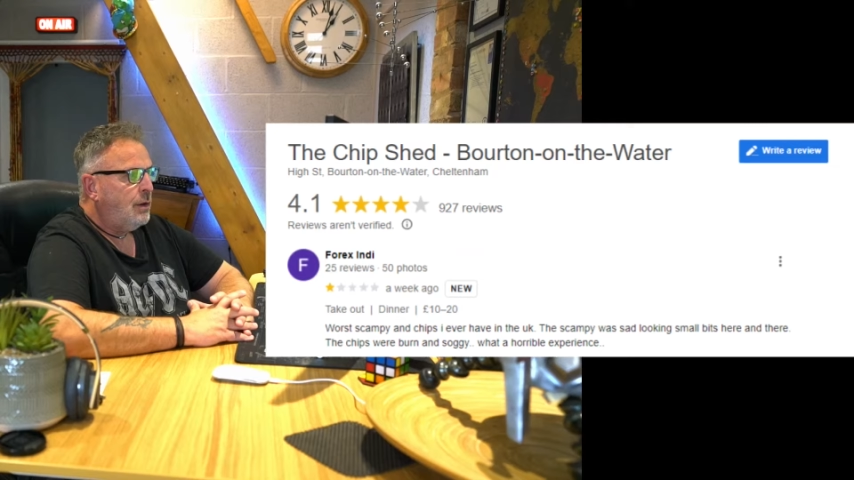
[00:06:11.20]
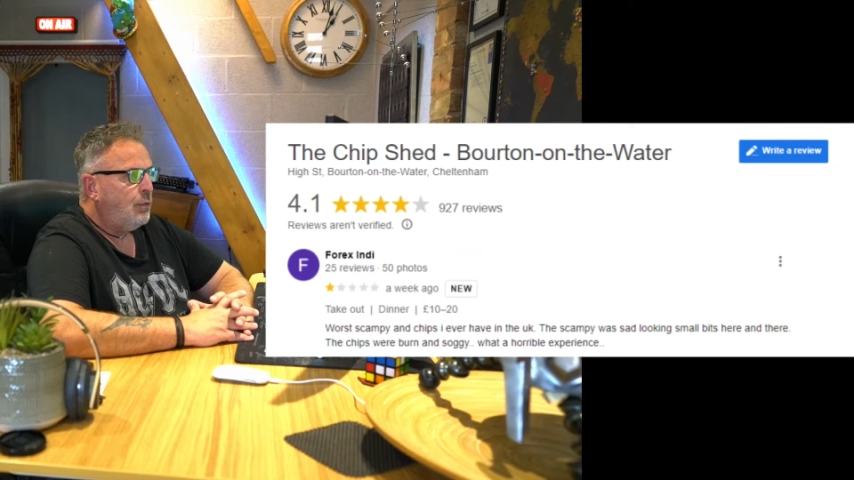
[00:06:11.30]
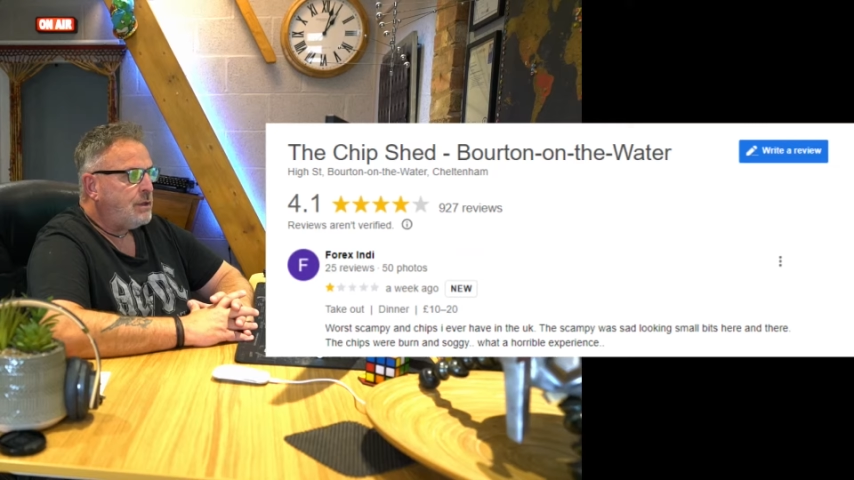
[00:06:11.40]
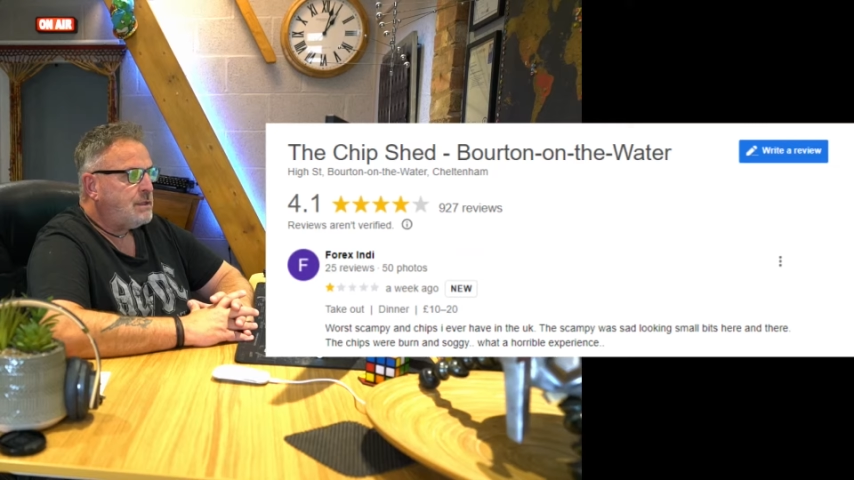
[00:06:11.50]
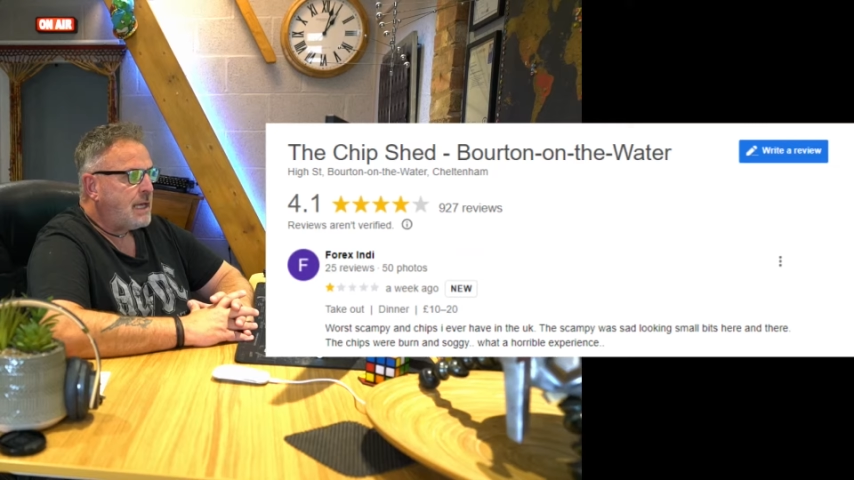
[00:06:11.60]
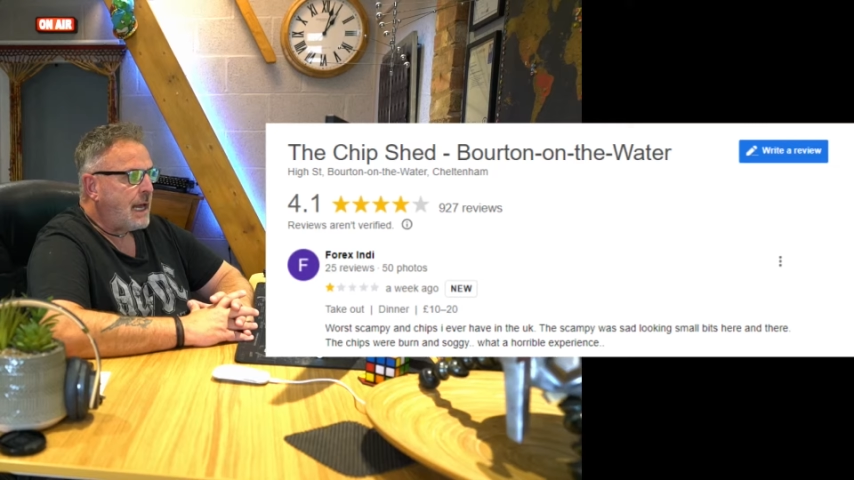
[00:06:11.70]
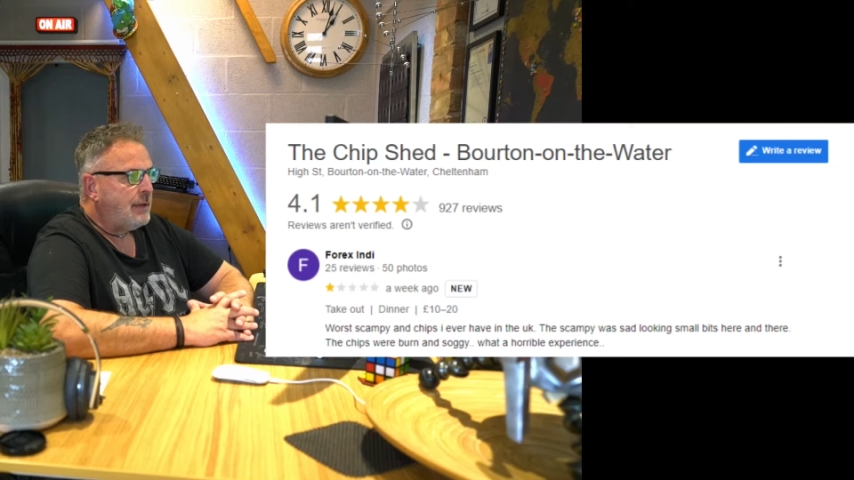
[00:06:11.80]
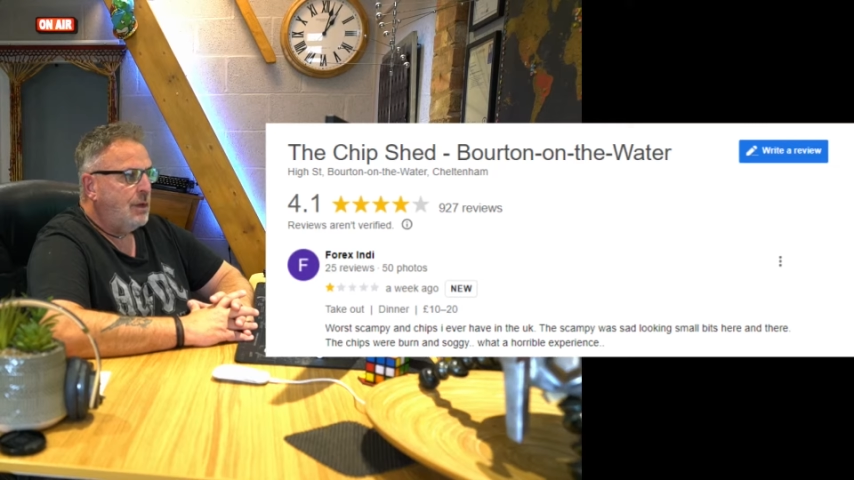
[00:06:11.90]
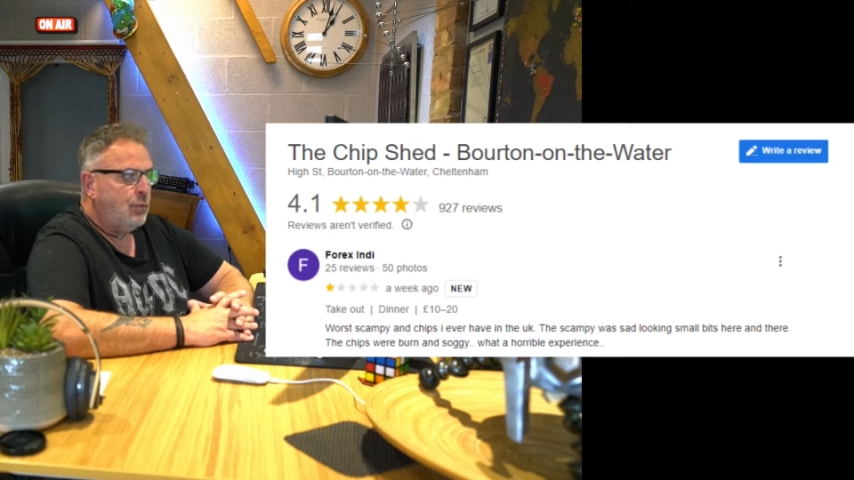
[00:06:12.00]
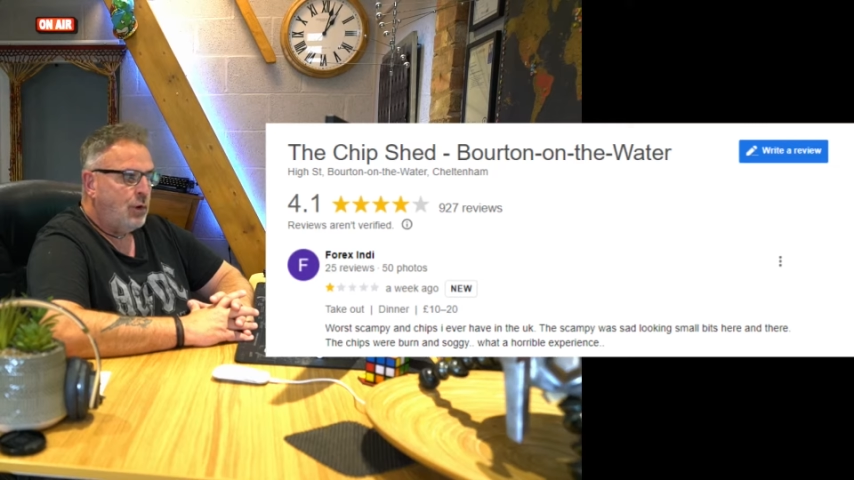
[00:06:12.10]
1
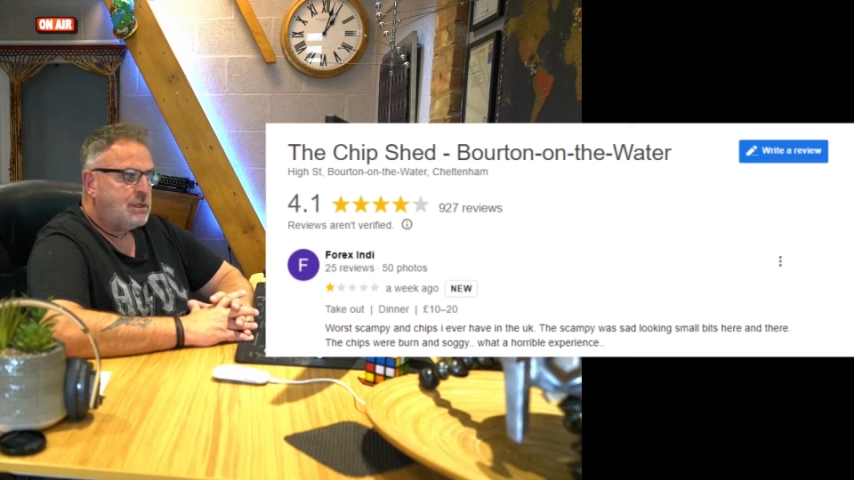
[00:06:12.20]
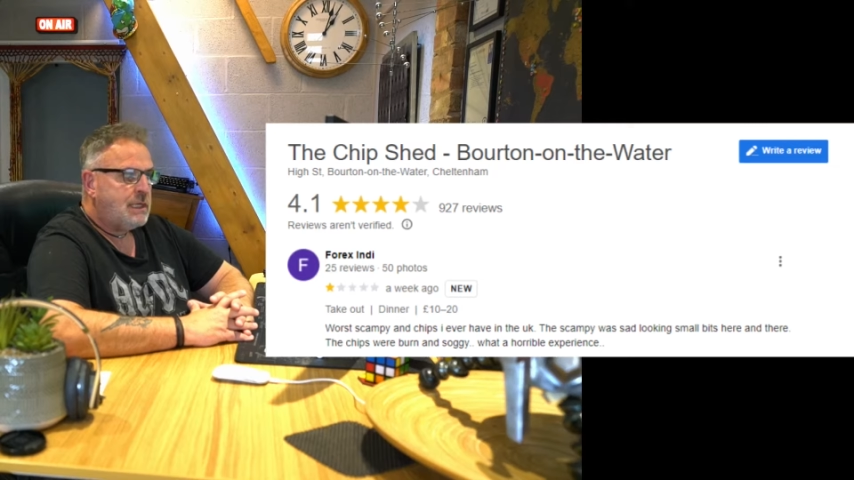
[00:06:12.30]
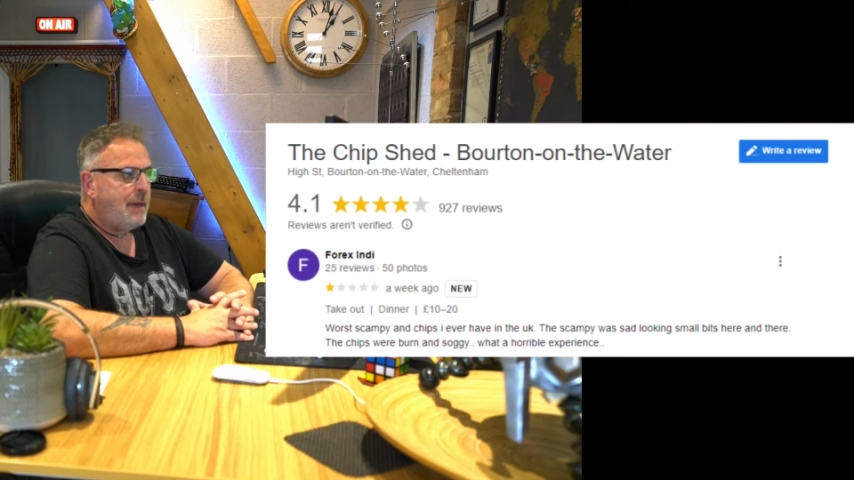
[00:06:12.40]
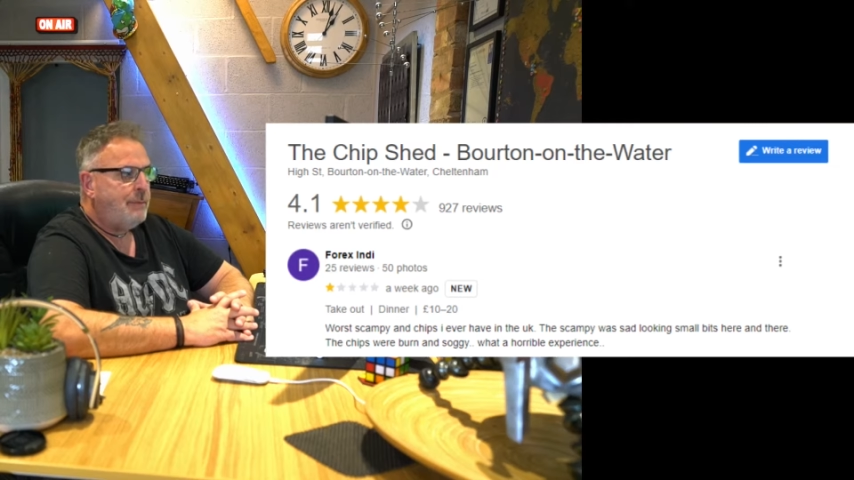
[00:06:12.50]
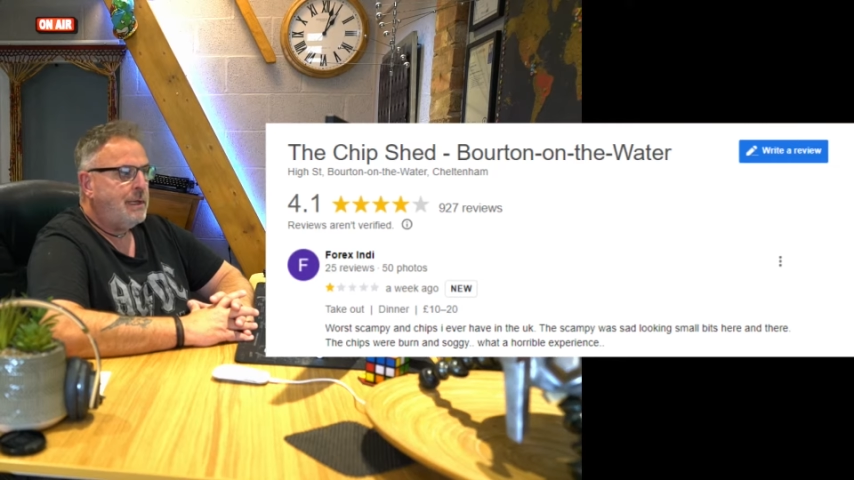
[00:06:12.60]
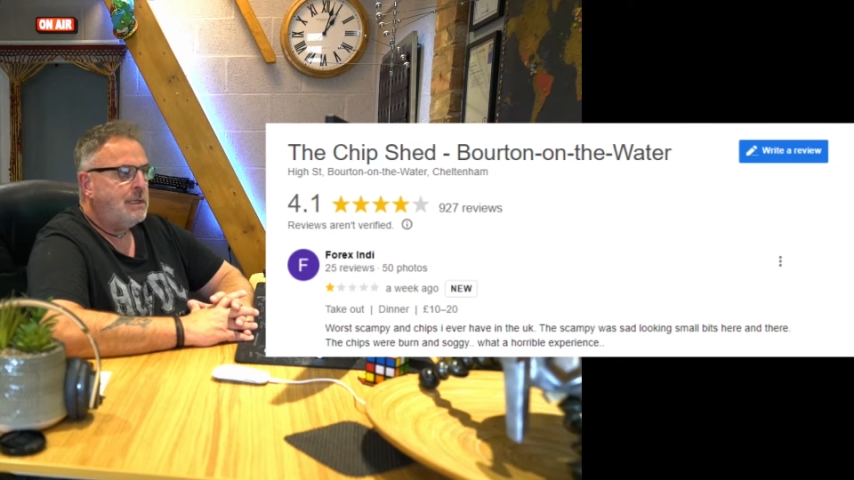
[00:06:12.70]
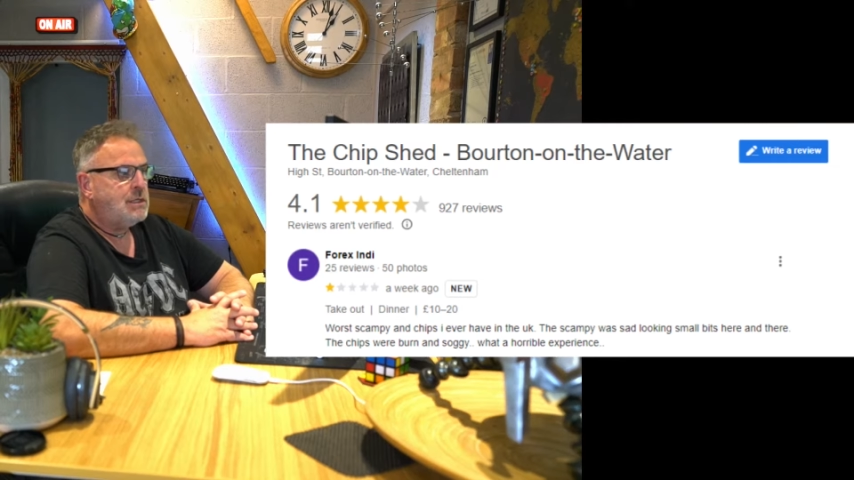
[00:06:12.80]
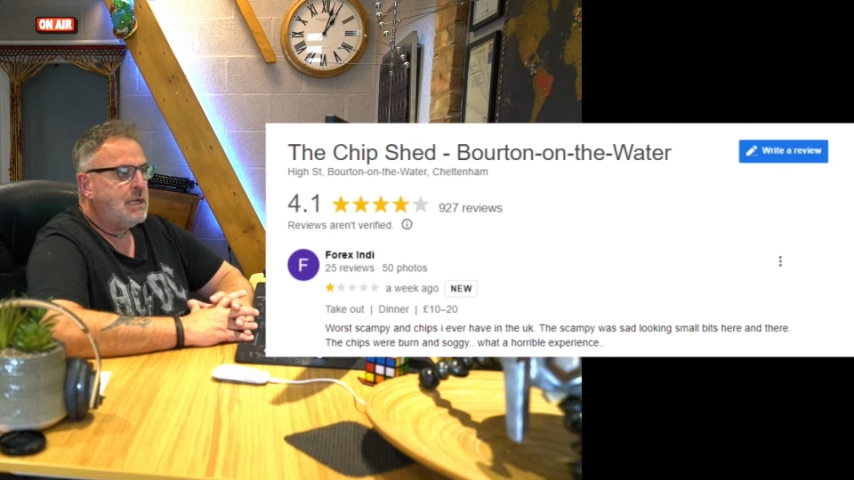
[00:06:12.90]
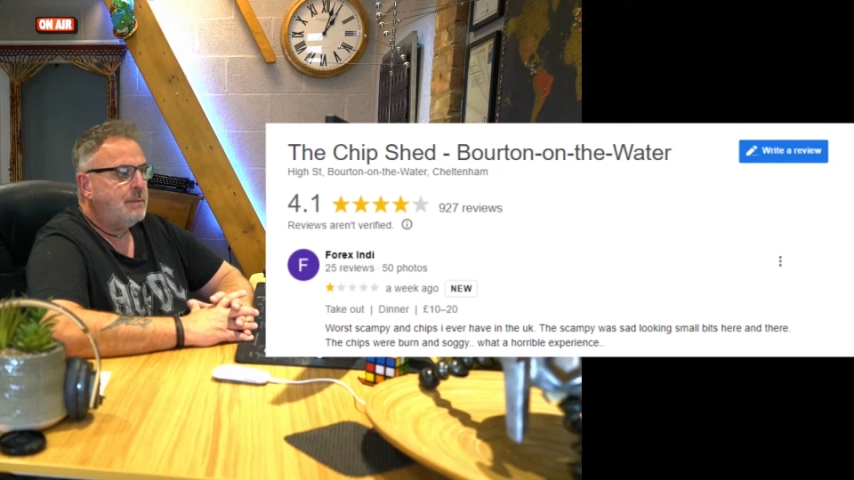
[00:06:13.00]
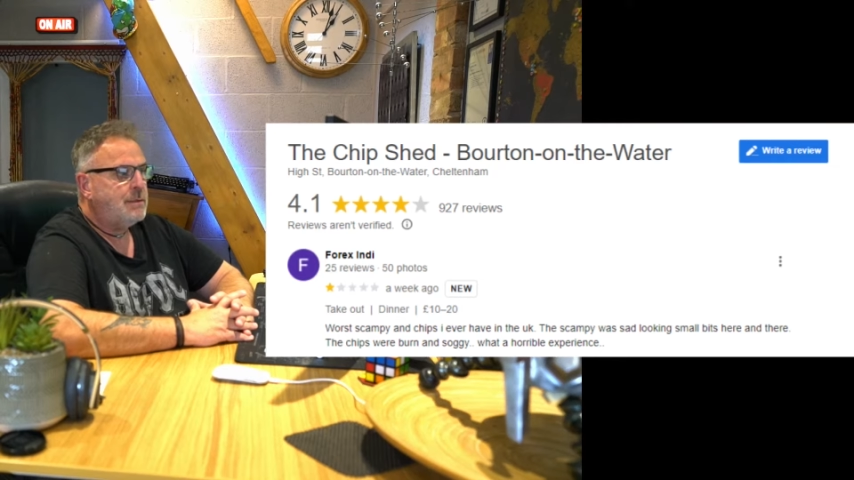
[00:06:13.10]
star. Worst scampi and
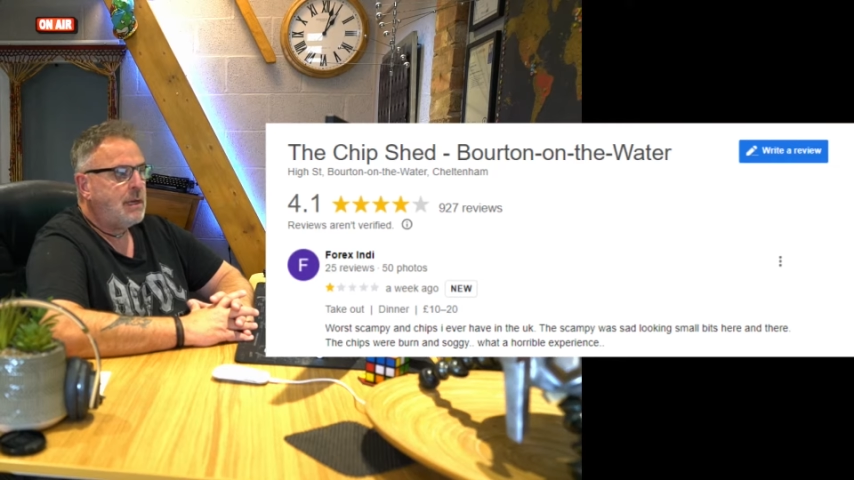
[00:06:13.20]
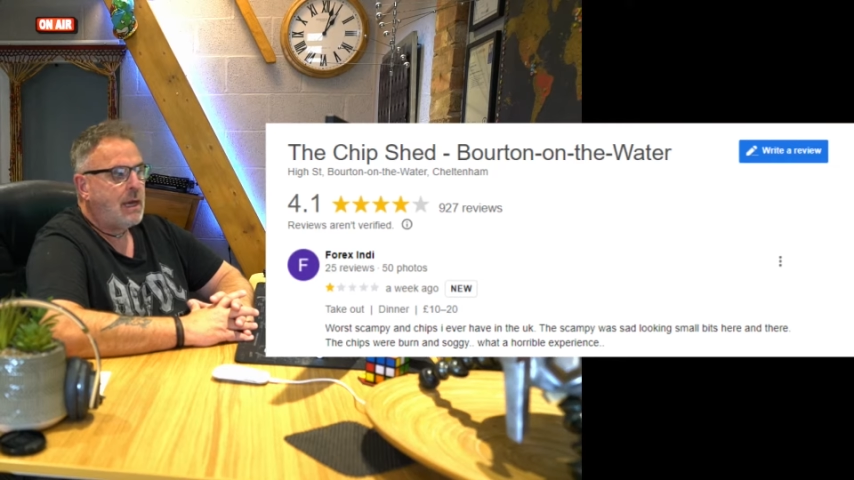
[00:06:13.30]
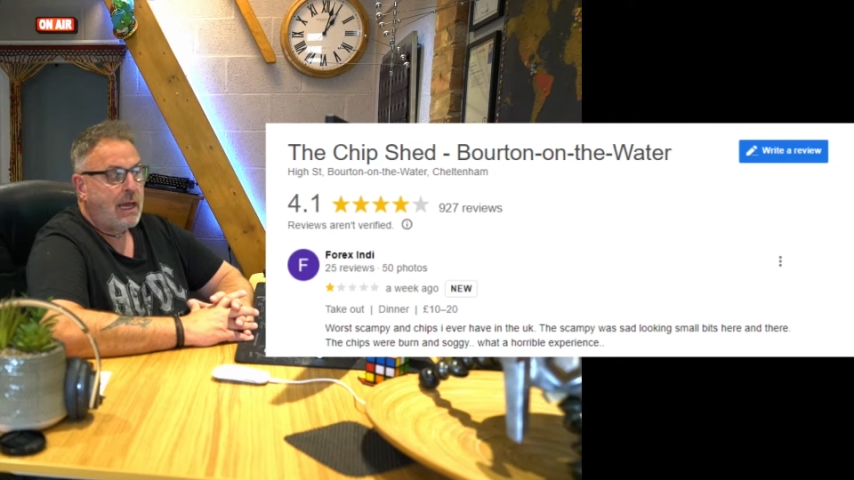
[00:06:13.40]
chips